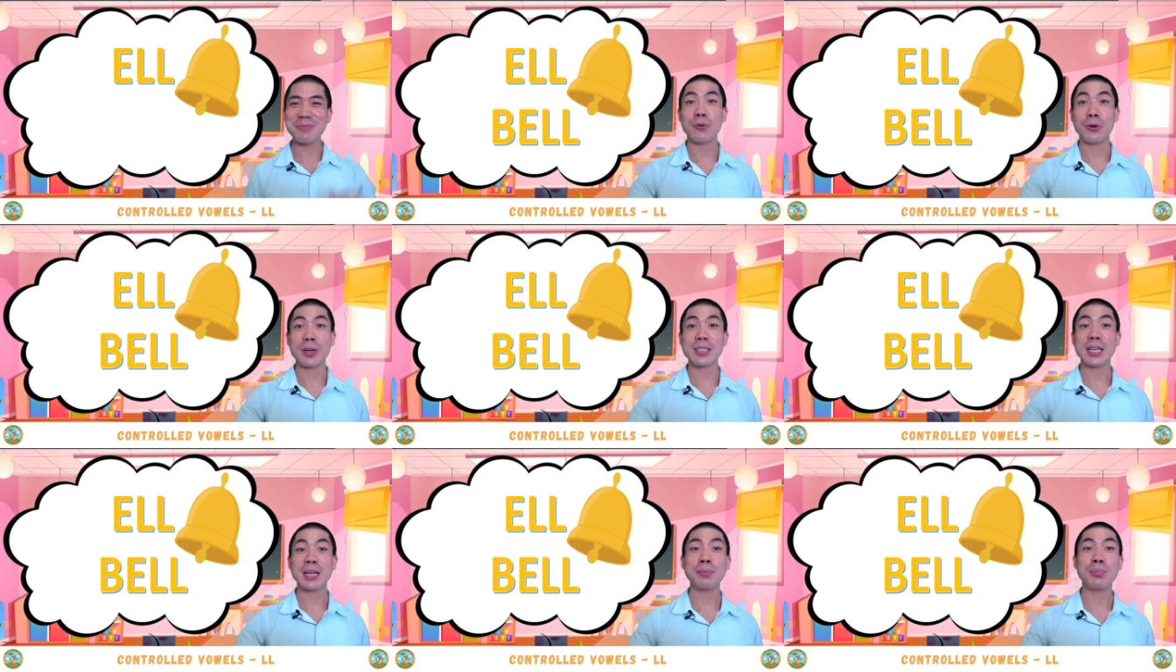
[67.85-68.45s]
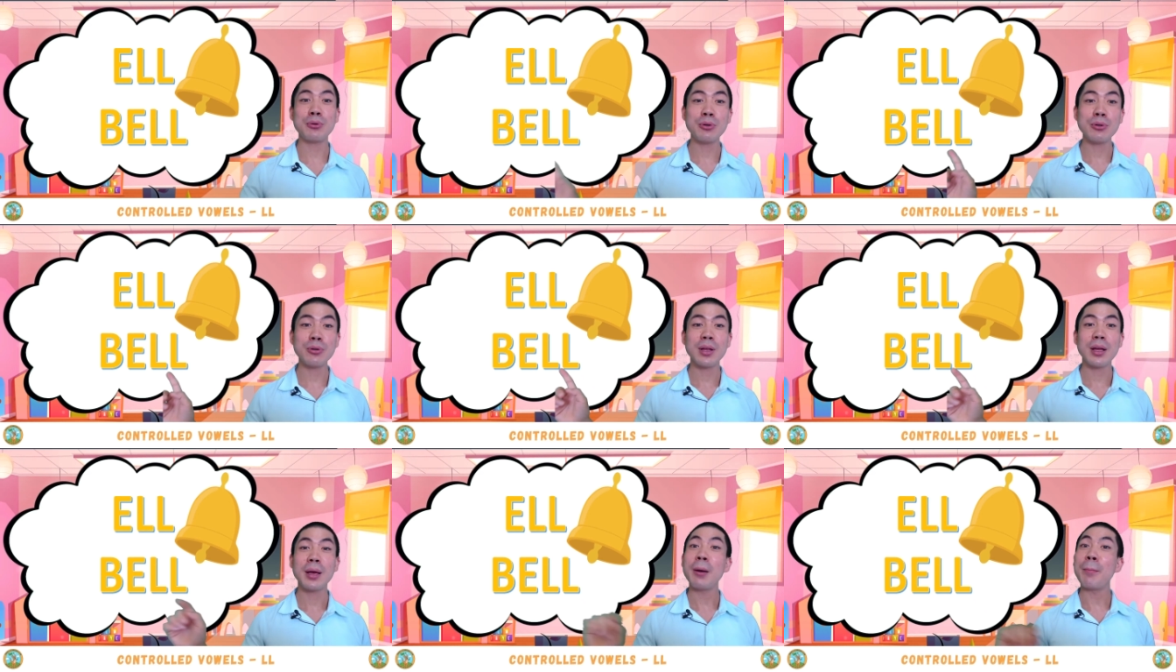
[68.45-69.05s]
For example,
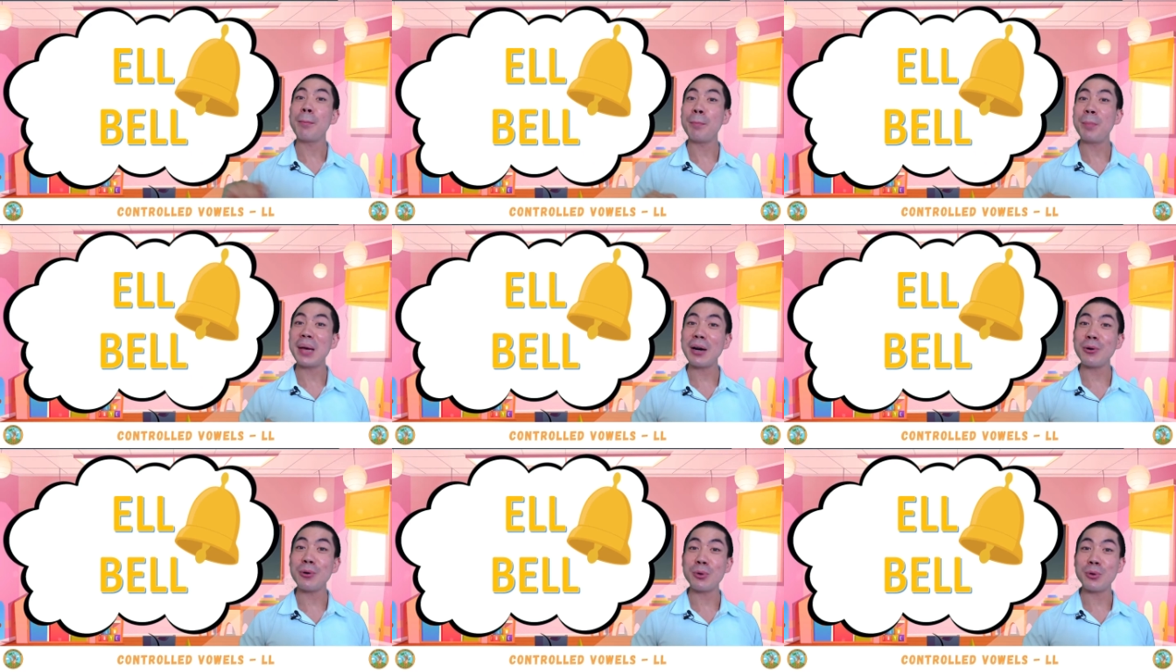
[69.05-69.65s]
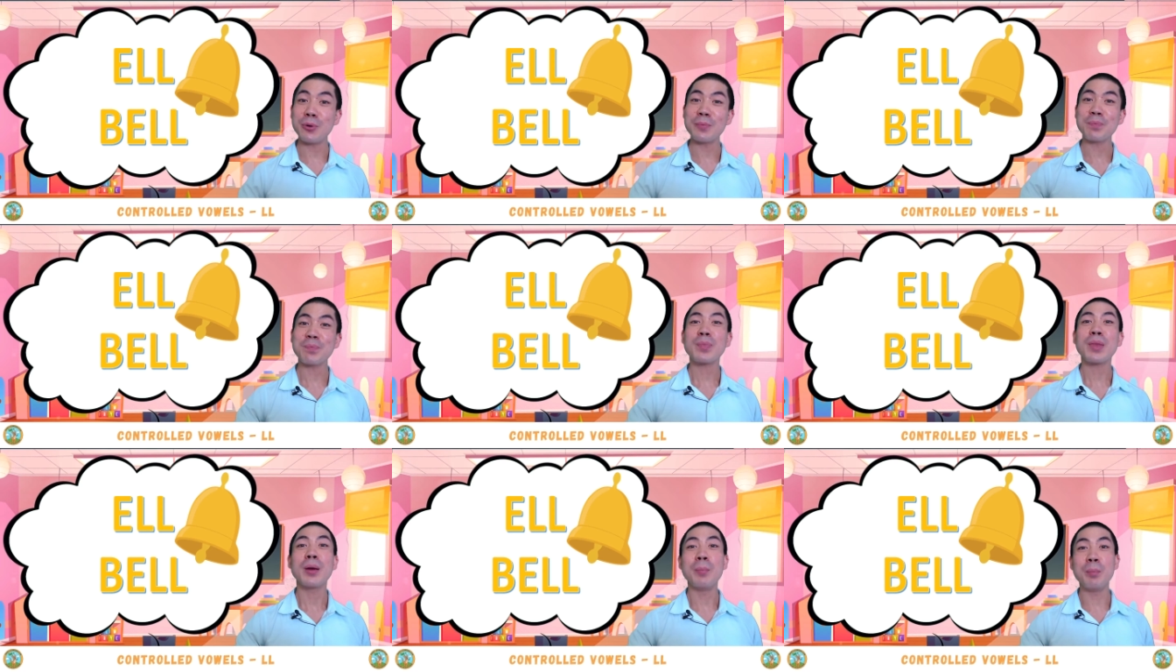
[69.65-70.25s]
bell,
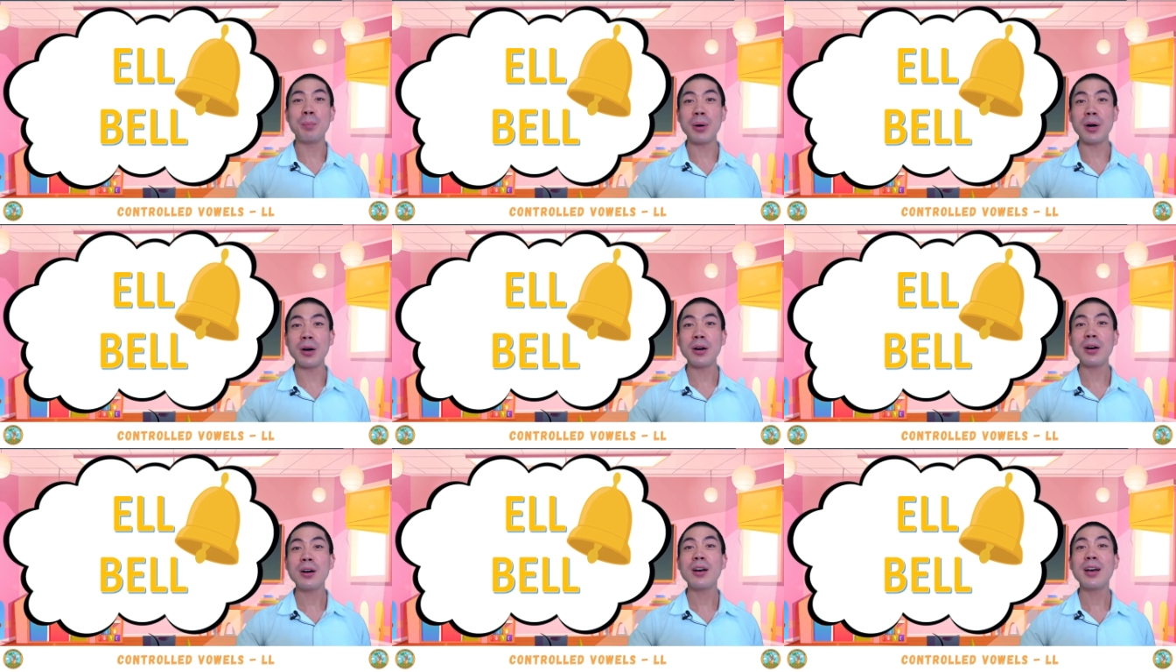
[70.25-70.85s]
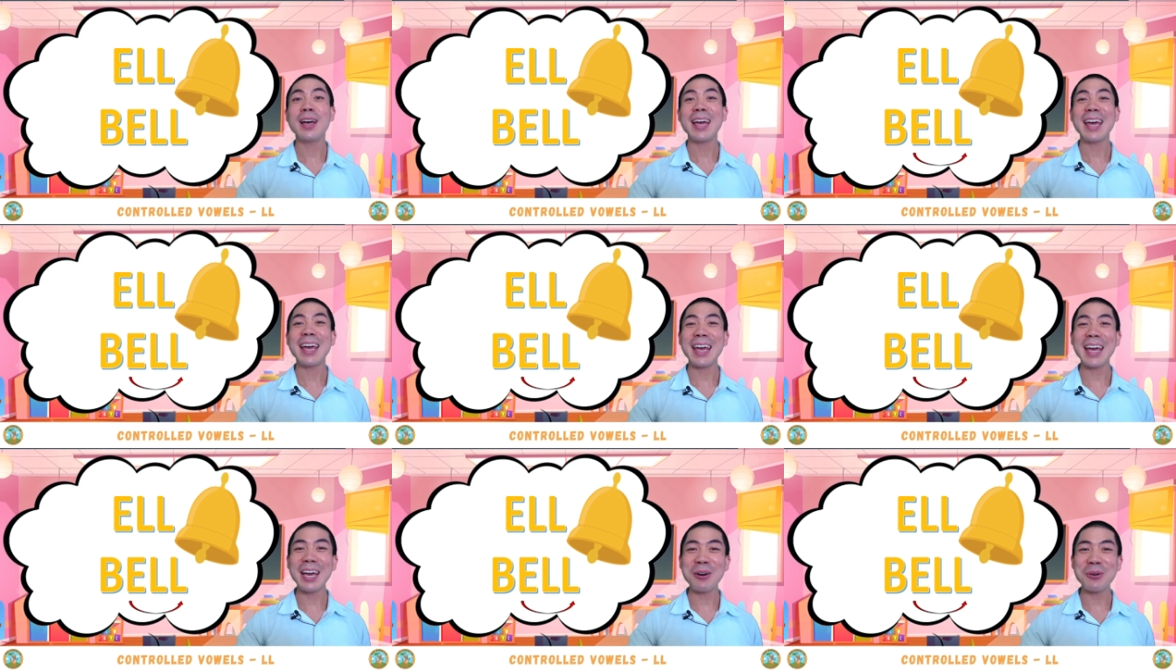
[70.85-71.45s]
B,
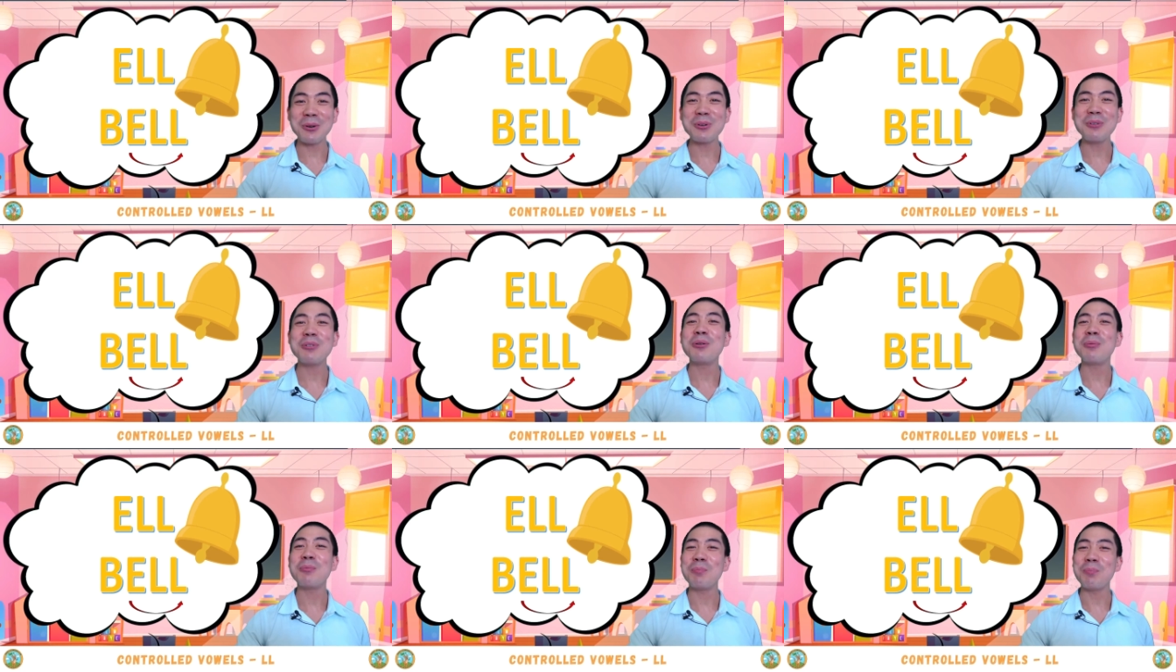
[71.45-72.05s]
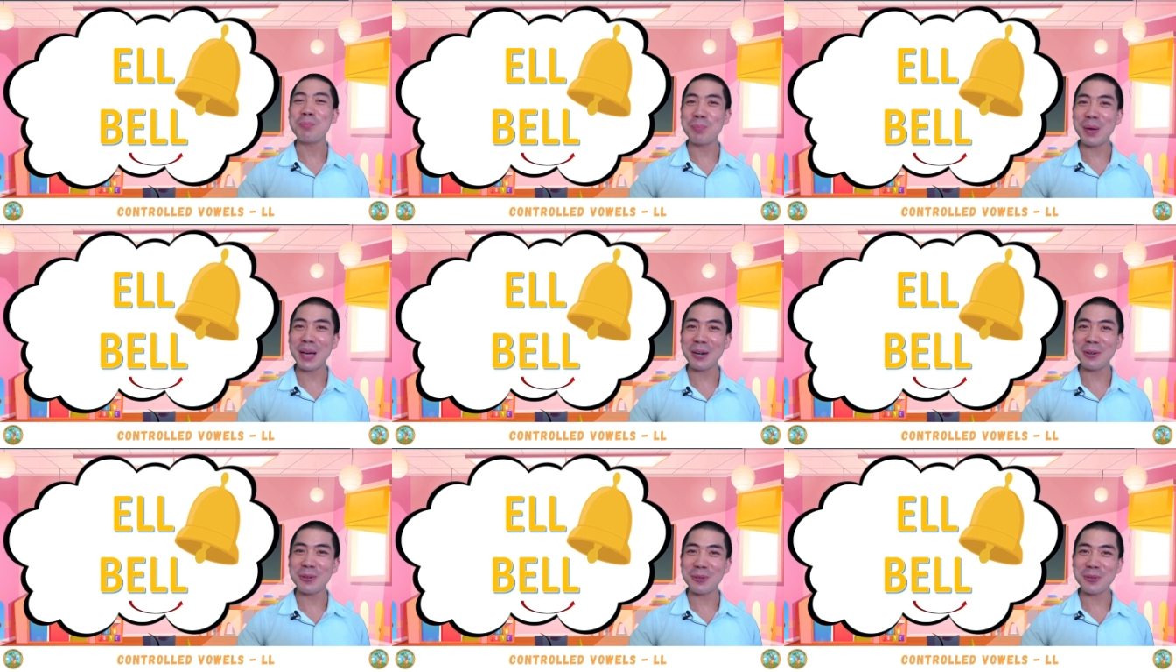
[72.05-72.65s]
L,
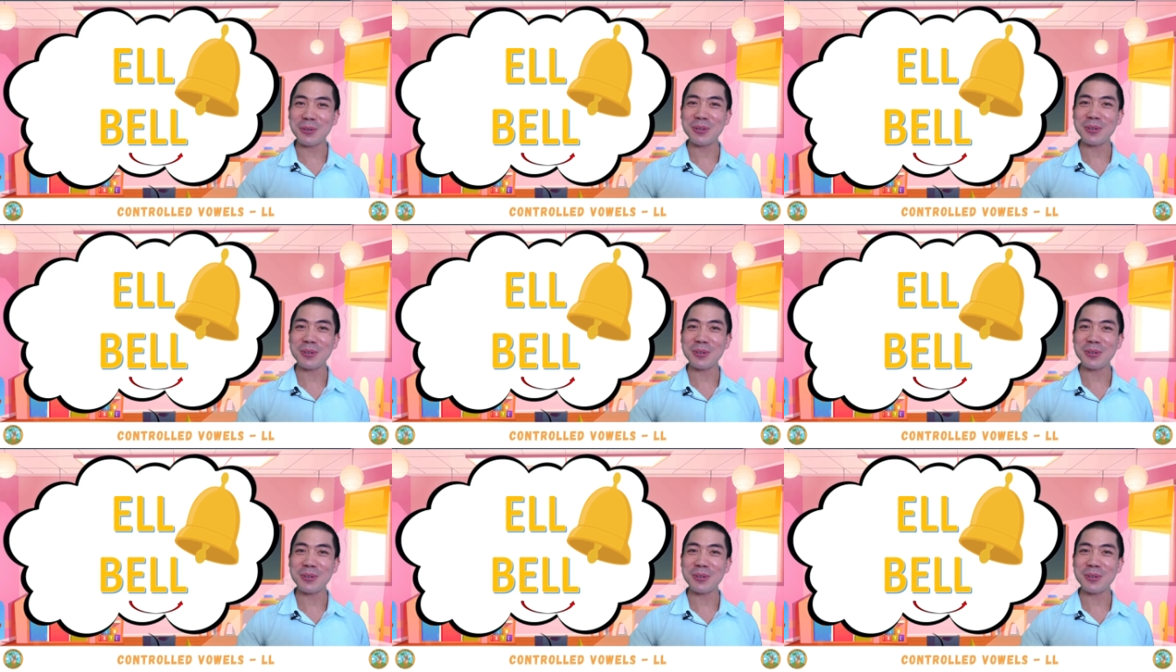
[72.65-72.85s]
bell.